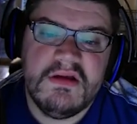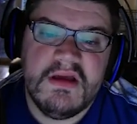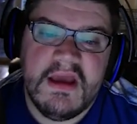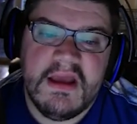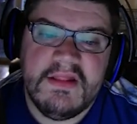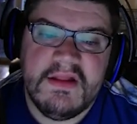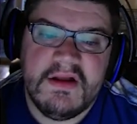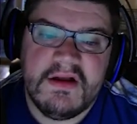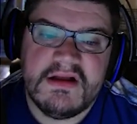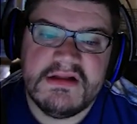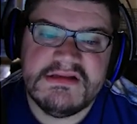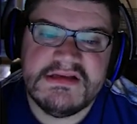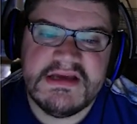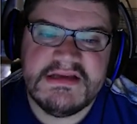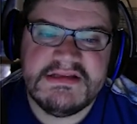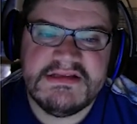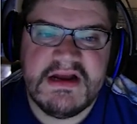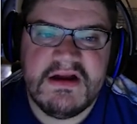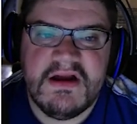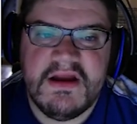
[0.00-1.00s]
and they're going to
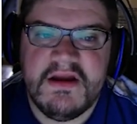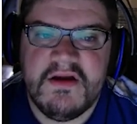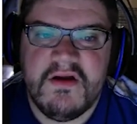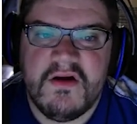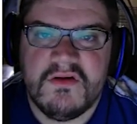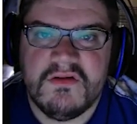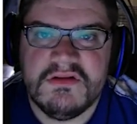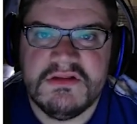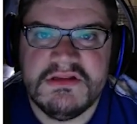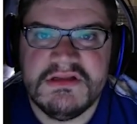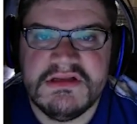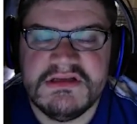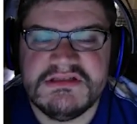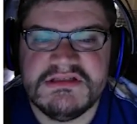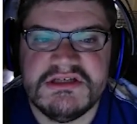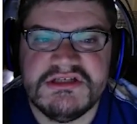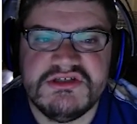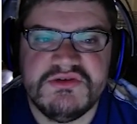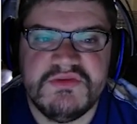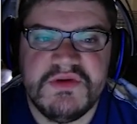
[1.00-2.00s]
take Terry and Arnold in this
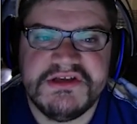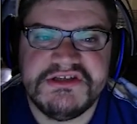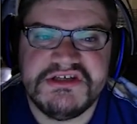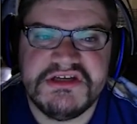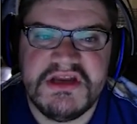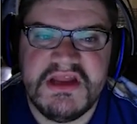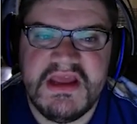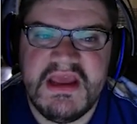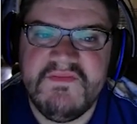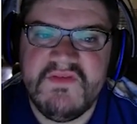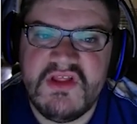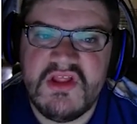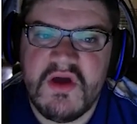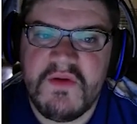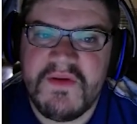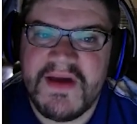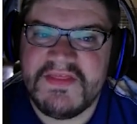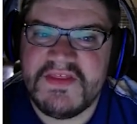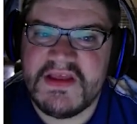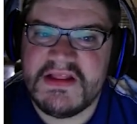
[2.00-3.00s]
situation, even though
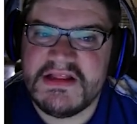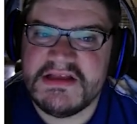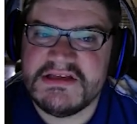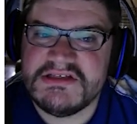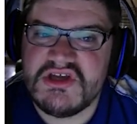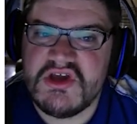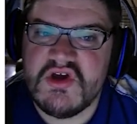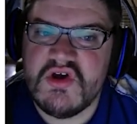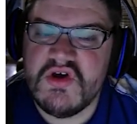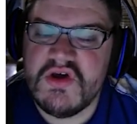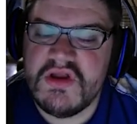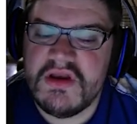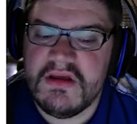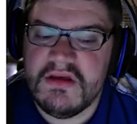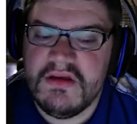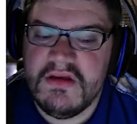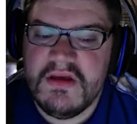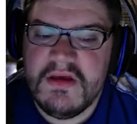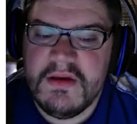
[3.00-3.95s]
I think this could